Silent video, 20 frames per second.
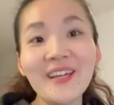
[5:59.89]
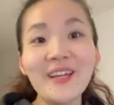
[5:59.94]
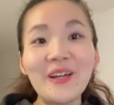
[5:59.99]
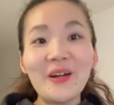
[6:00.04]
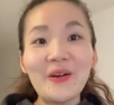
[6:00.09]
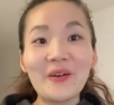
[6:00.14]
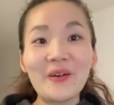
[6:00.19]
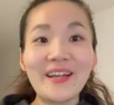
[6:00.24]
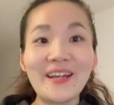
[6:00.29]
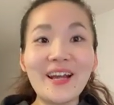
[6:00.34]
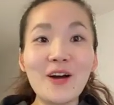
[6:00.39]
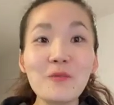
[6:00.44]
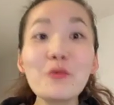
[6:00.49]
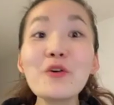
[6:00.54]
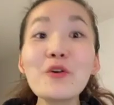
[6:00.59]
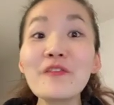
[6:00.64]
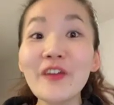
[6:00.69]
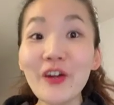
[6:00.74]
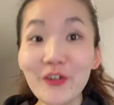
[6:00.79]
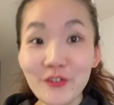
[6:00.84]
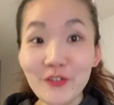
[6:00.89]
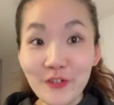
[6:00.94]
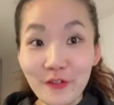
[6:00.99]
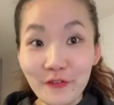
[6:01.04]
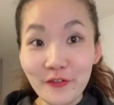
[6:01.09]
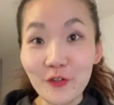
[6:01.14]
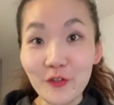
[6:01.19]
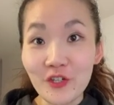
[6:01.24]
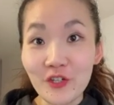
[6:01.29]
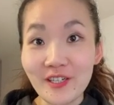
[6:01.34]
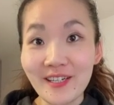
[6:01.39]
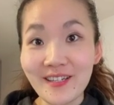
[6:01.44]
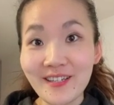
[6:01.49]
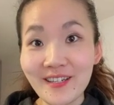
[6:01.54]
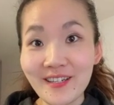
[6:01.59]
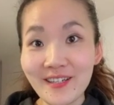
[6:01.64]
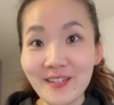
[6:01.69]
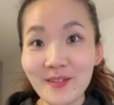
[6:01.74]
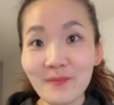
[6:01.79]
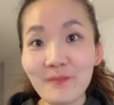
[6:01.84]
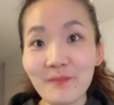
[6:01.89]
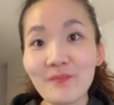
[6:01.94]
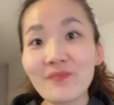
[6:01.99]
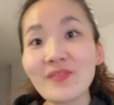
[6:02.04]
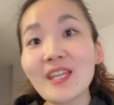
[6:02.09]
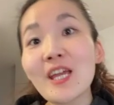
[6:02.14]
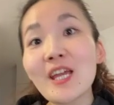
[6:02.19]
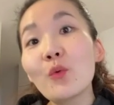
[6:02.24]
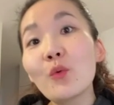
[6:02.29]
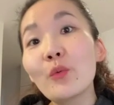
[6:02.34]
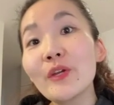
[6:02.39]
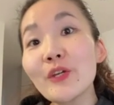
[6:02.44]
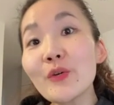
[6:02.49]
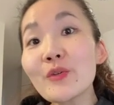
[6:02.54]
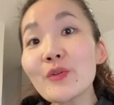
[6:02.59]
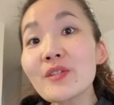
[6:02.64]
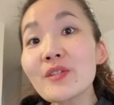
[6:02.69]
Okay, now moving on to the future tenses. We use